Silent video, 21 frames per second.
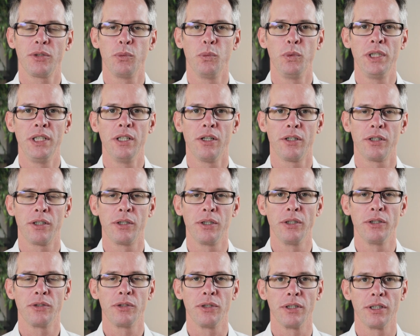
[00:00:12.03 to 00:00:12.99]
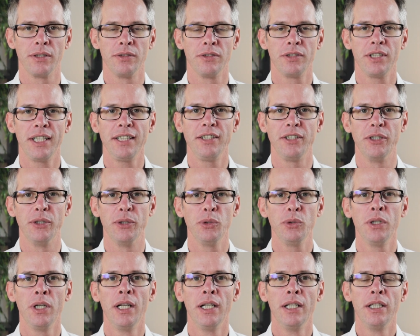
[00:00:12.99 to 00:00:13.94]
we are going to
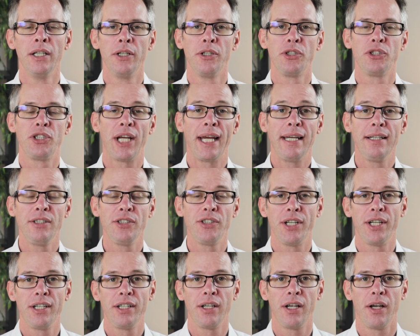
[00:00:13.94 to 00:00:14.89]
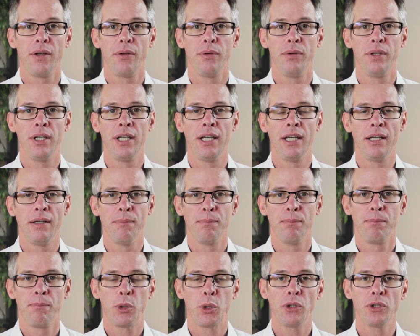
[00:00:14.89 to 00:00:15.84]
continue changing the
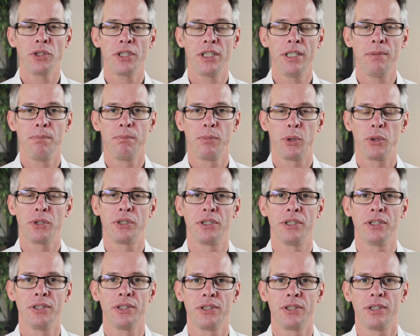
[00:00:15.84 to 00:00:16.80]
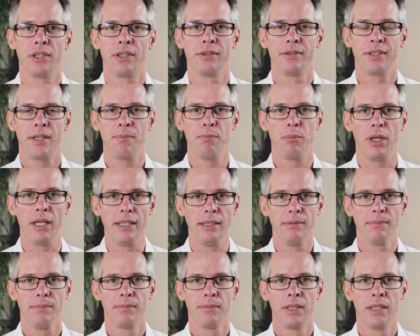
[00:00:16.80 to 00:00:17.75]
Percy Purchase template.
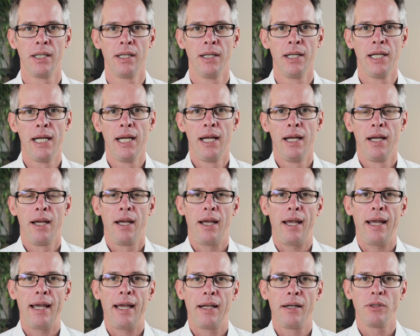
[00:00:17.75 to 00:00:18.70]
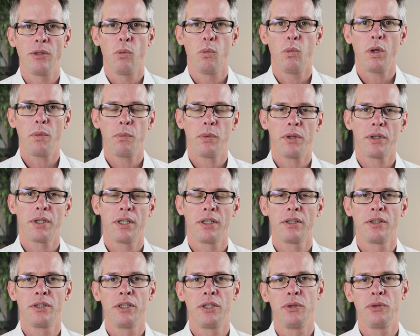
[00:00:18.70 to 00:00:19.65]
And what we're
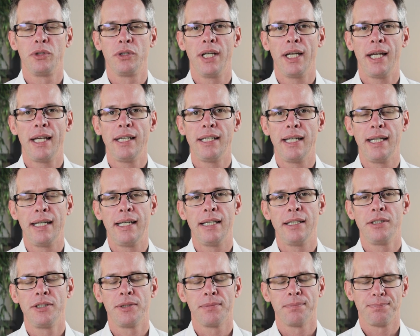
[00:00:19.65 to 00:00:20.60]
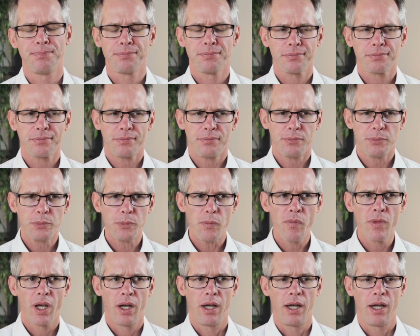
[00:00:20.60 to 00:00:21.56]
going to do today is,
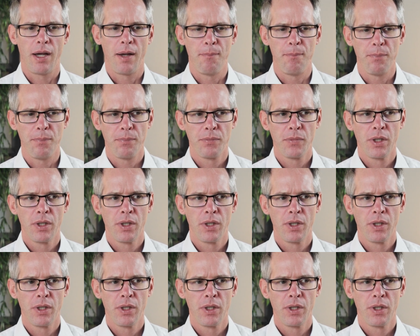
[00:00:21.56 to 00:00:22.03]
we're